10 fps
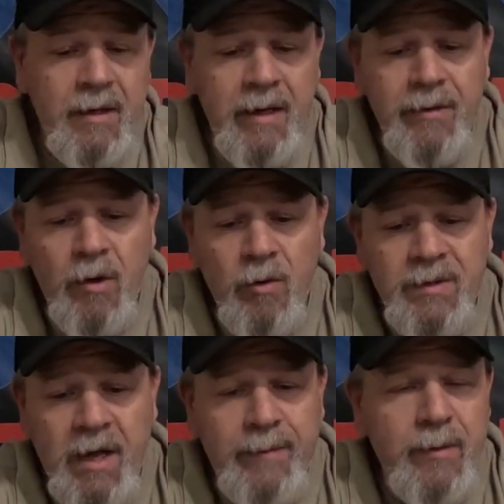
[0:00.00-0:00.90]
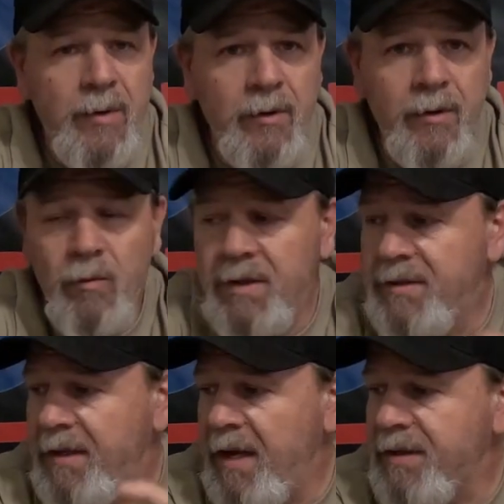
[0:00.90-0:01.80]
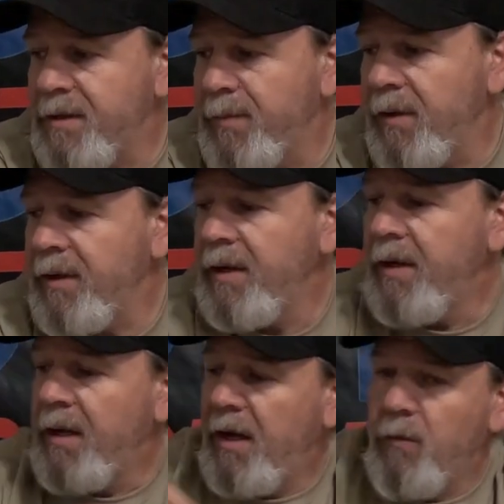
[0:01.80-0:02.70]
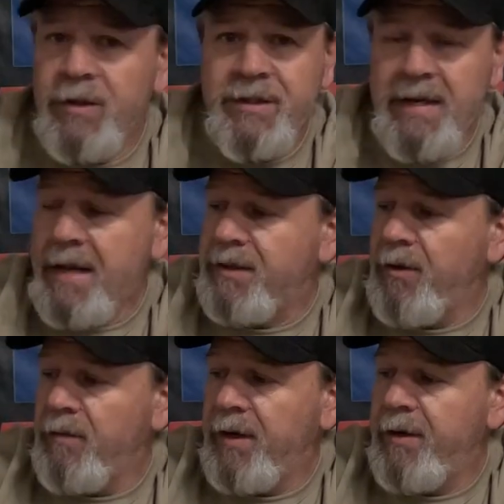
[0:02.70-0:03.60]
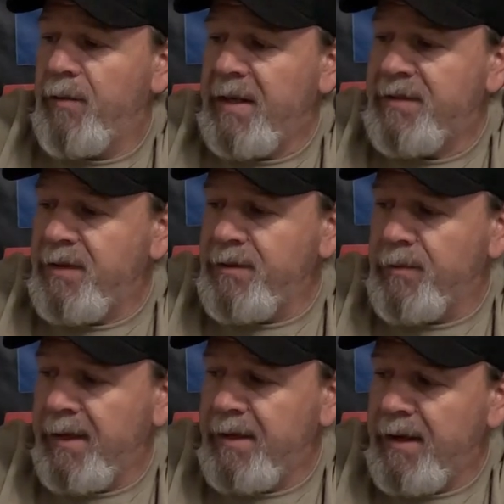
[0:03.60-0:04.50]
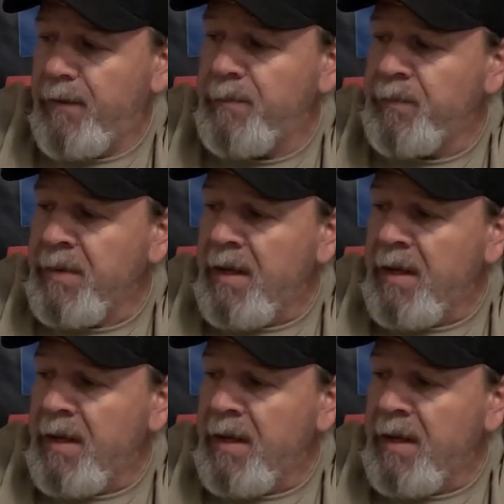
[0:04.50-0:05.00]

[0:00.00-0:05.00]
And the Holmes Hobby motor was the Expert, which is actually over here in my son's rig now.